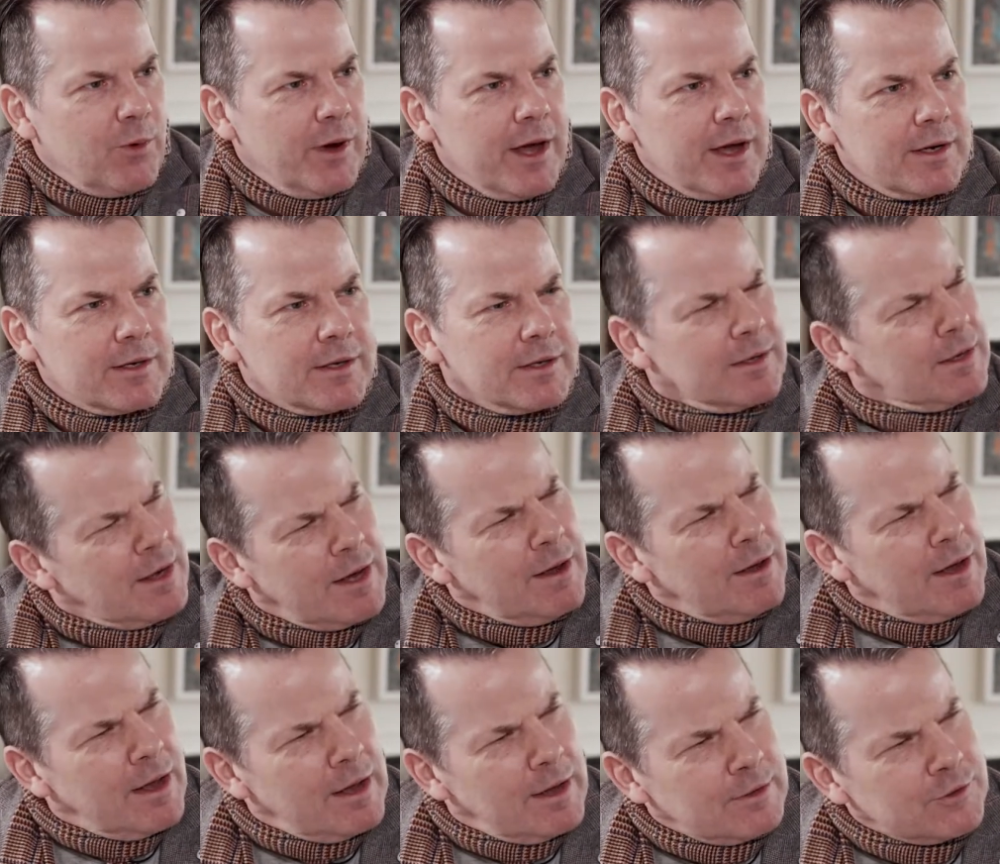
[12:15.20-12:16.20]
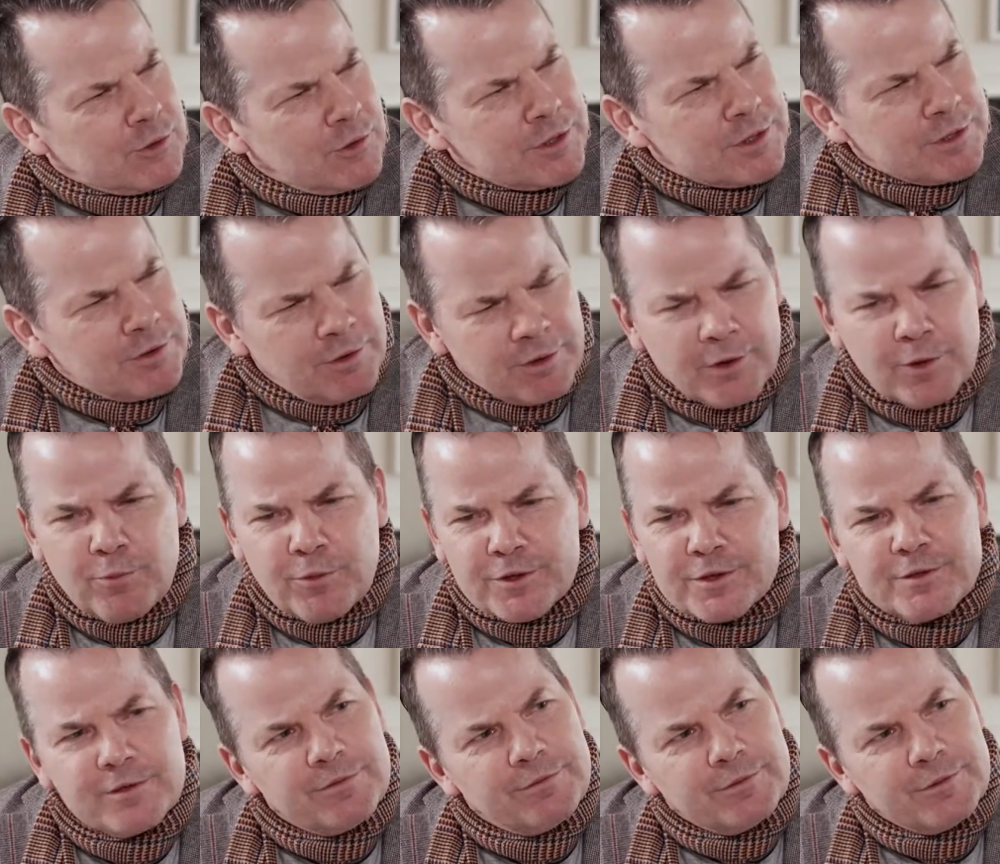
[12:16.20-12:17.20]
way that George Thorogood
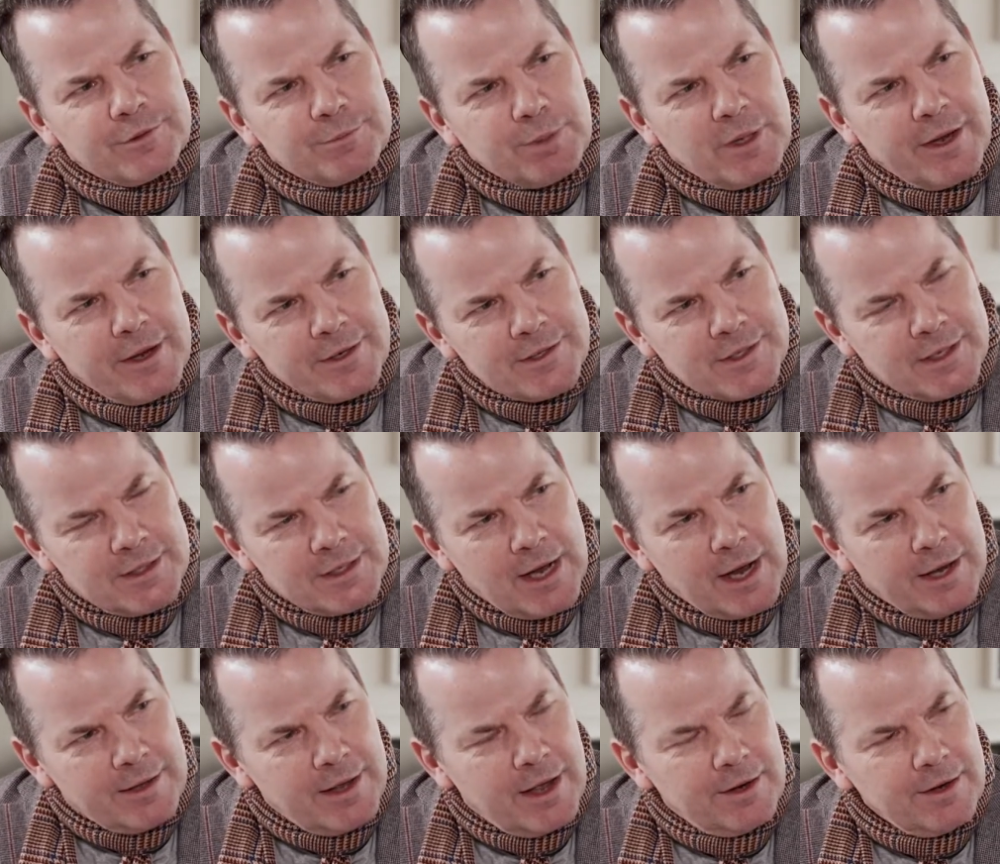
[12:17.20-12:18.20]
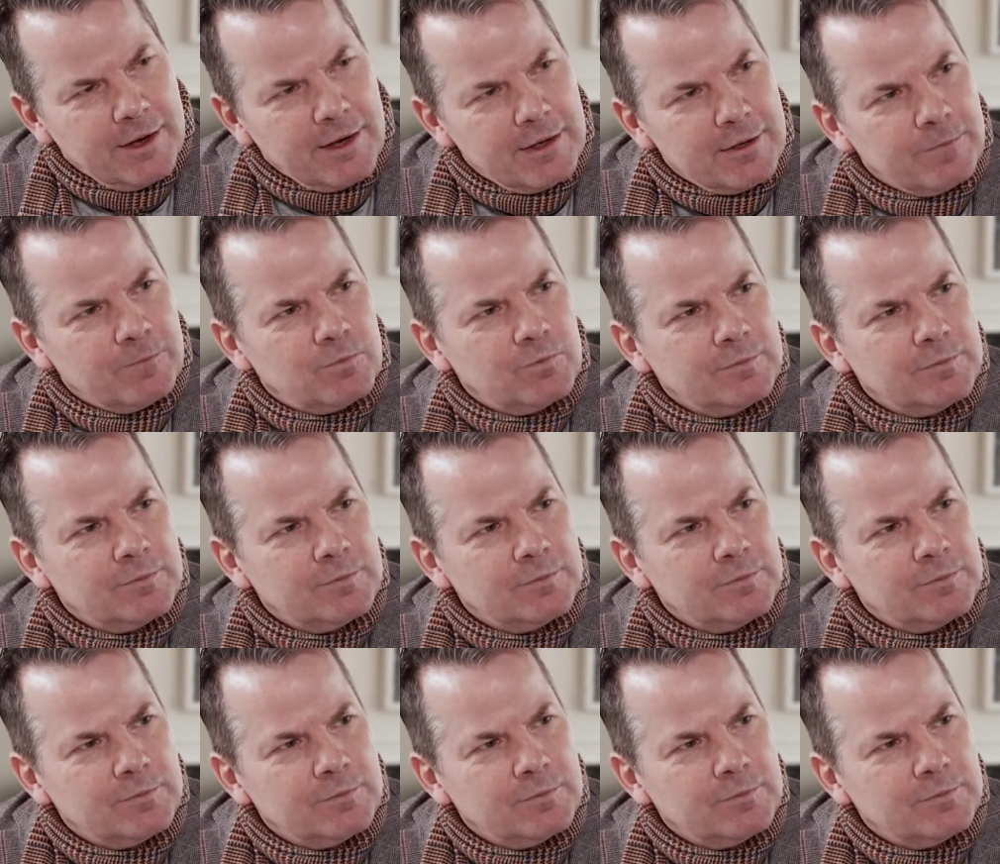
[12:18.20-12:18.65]
was playing as they died that night.